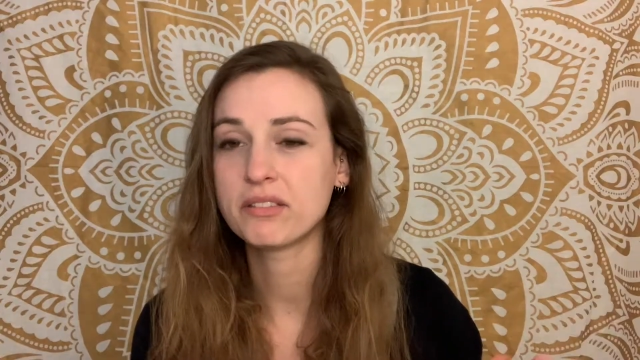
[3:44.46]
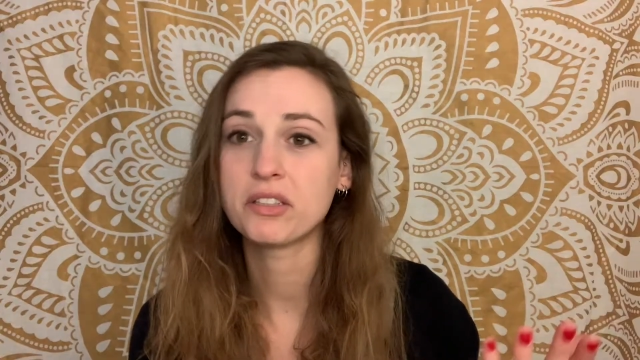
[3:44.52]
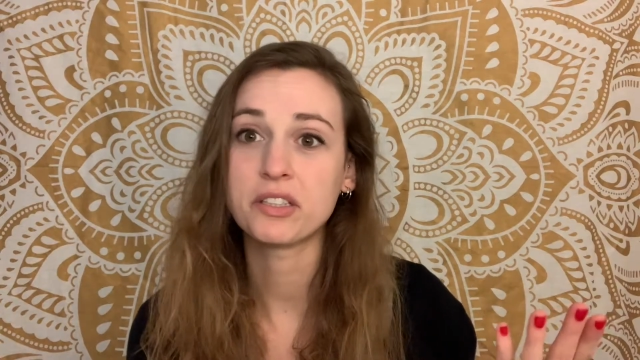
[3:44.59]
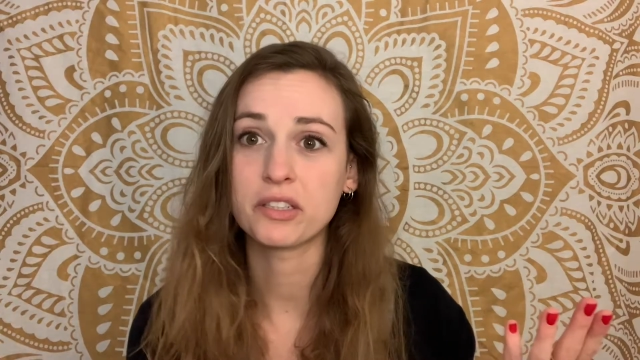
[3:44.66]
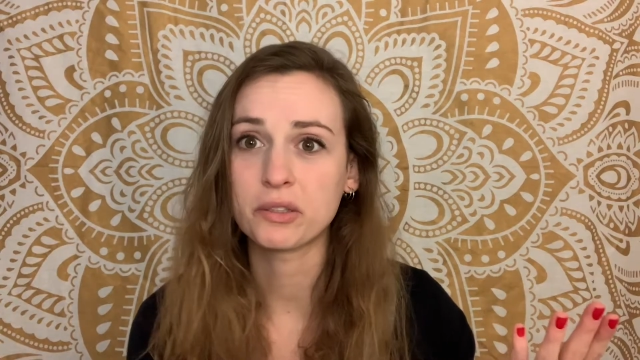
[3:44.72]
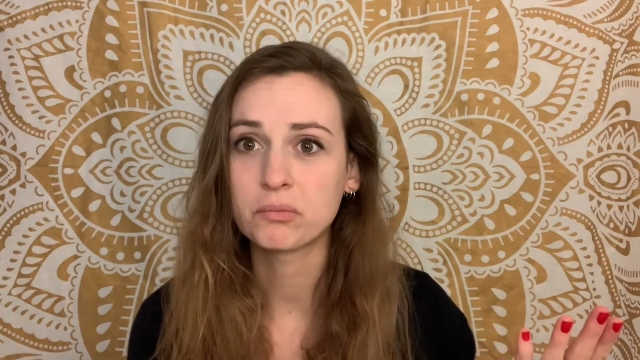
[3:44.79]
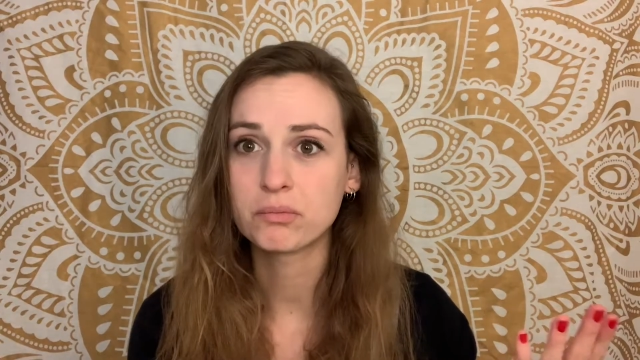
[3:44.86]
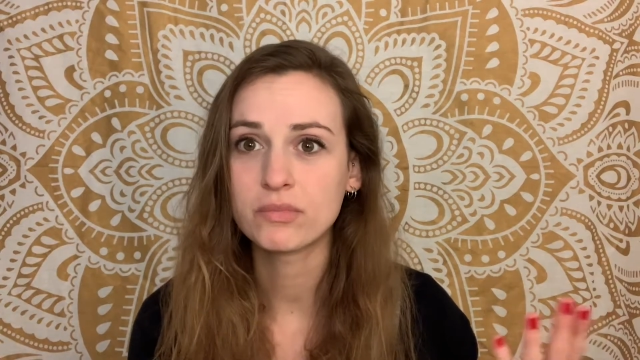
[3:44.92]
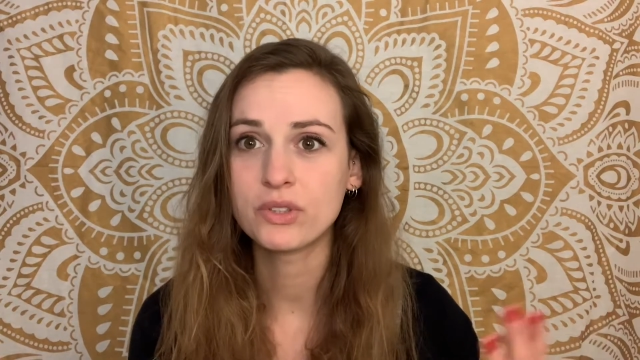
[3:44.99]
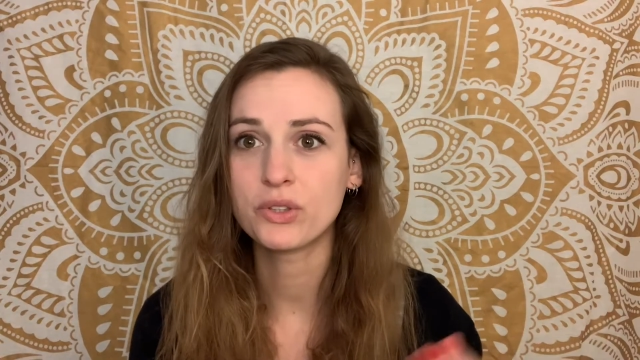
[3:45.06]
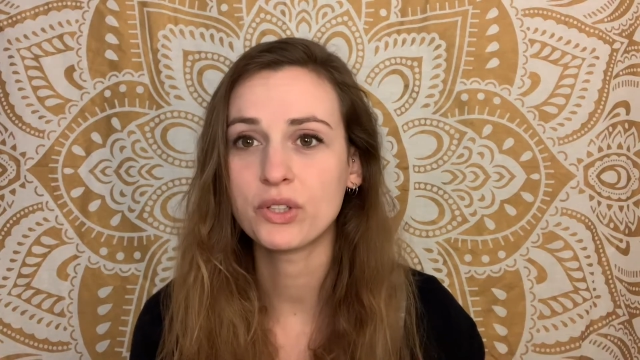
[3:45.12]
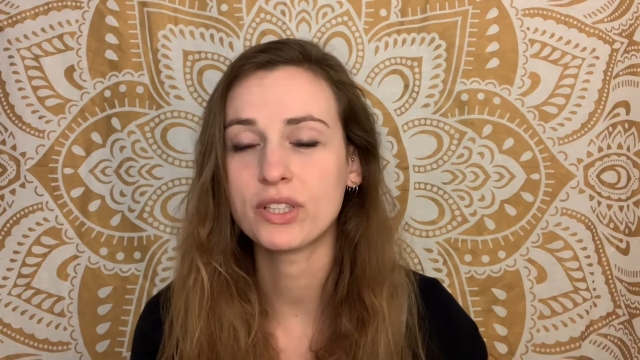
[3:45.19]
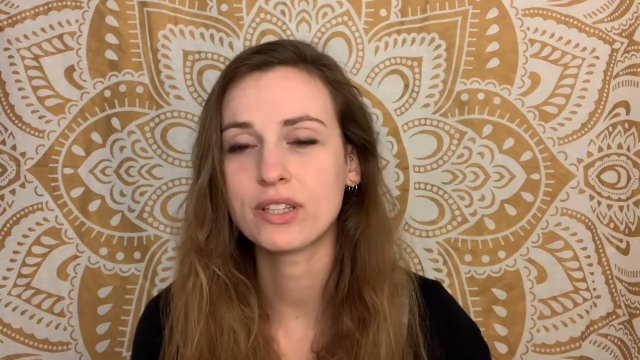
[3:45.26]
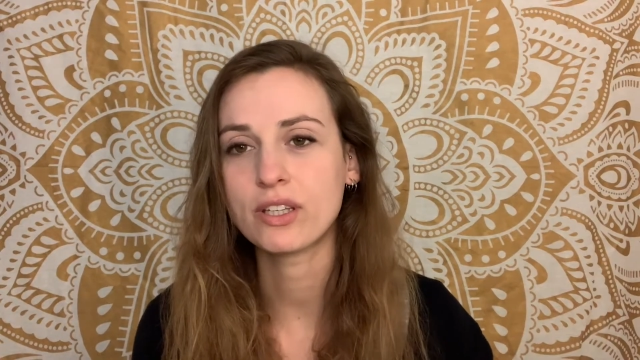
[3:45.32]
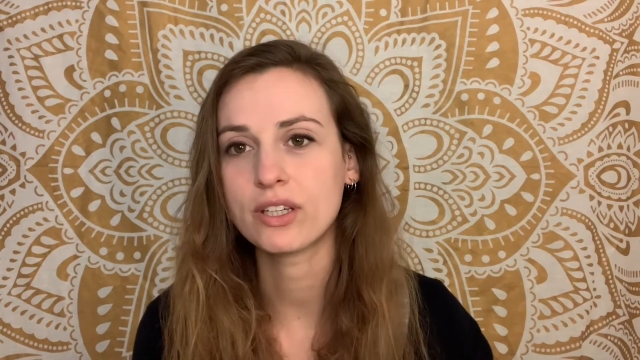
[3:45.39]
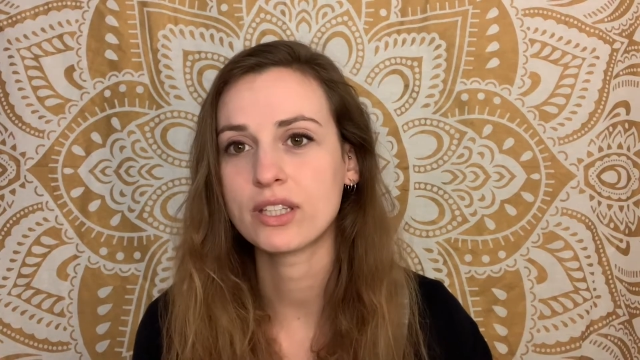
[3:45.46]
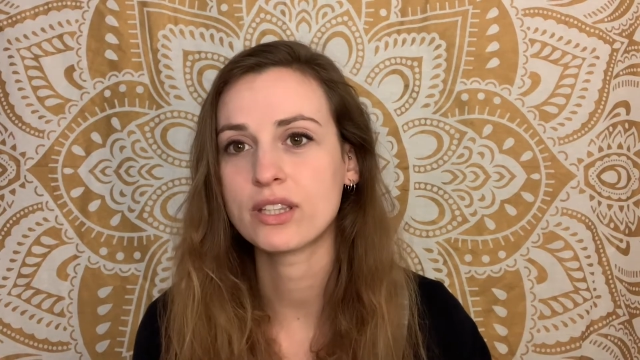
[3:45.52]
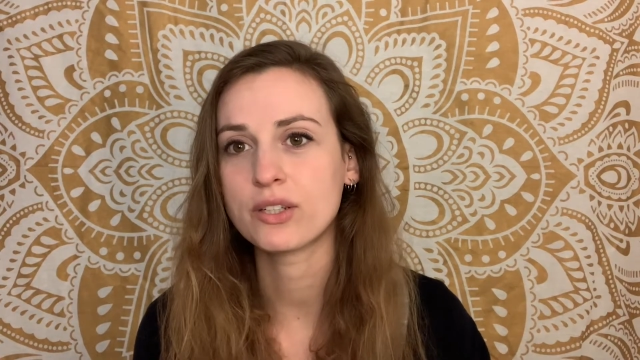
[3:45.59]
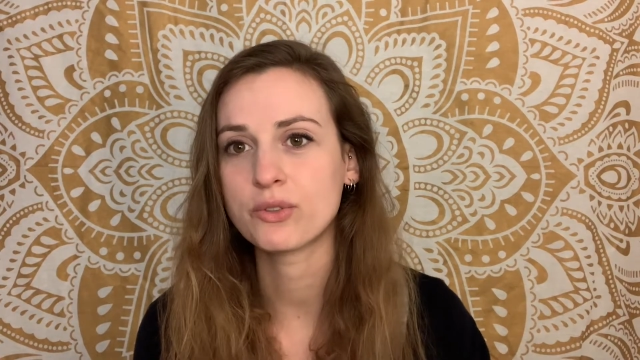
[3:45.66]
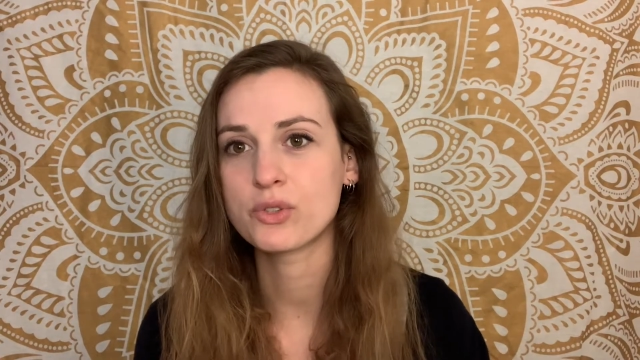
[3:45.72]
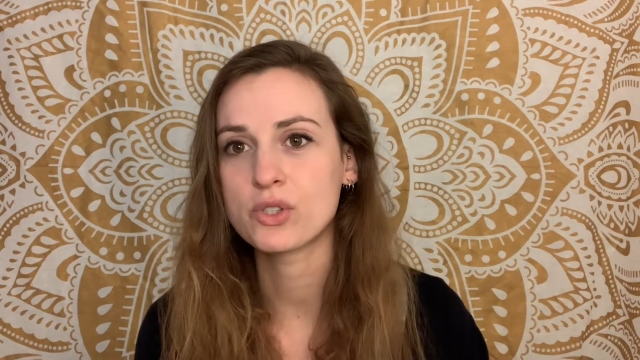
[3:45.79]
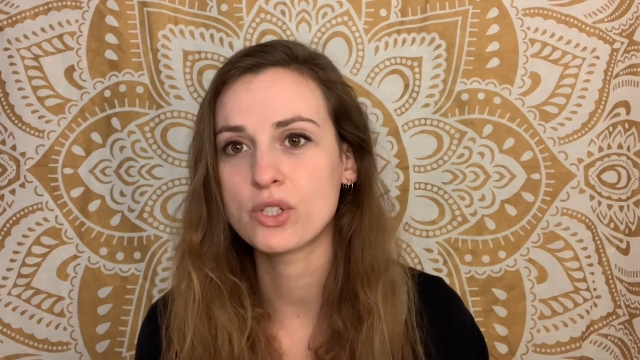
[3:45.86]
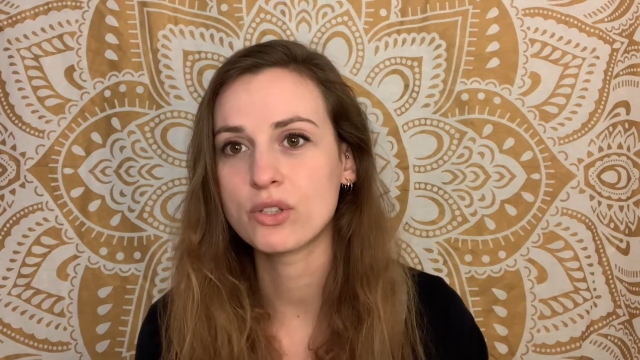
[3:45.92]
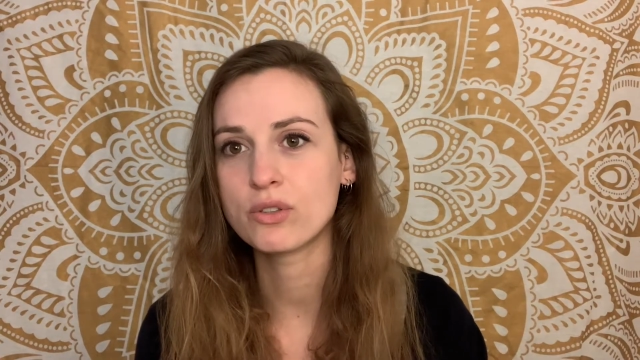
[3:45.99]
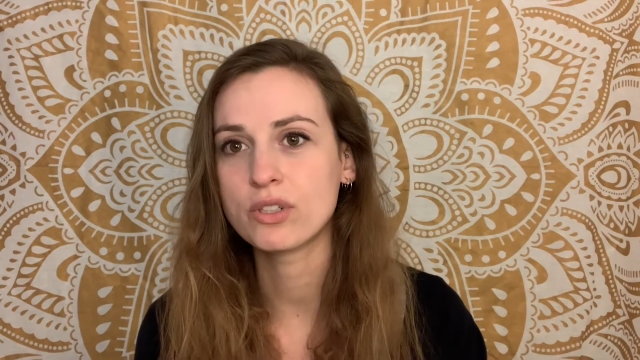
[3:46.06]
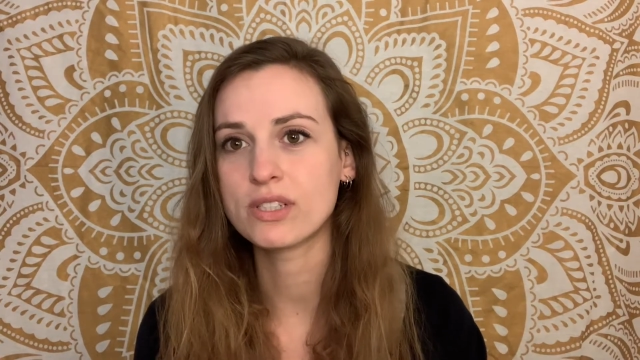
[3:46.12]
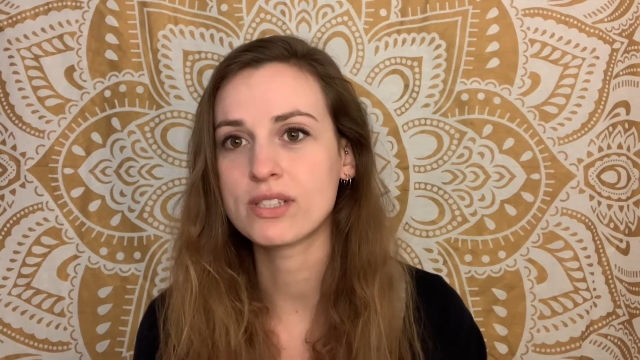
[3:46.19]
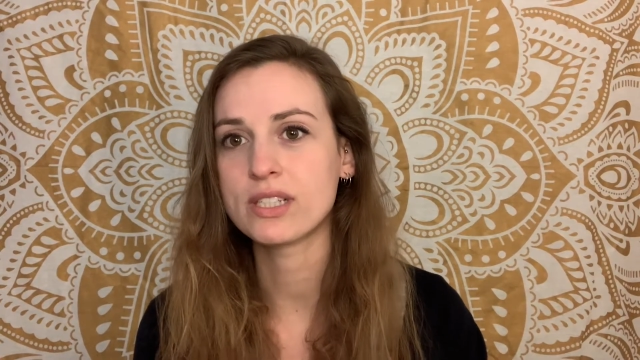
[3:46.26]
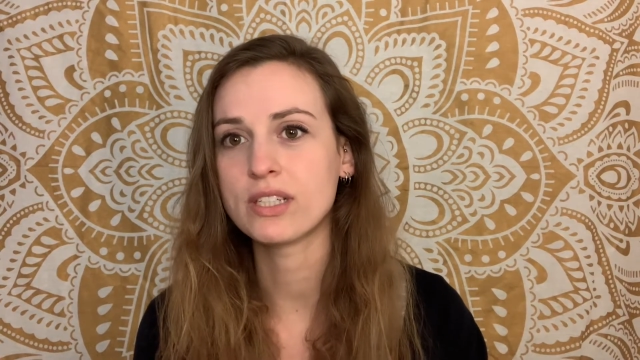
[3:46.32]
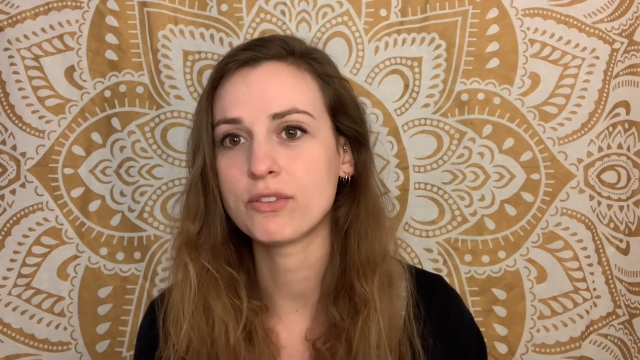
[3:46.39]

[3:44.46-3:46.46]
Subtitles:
you know, you can look at those too to see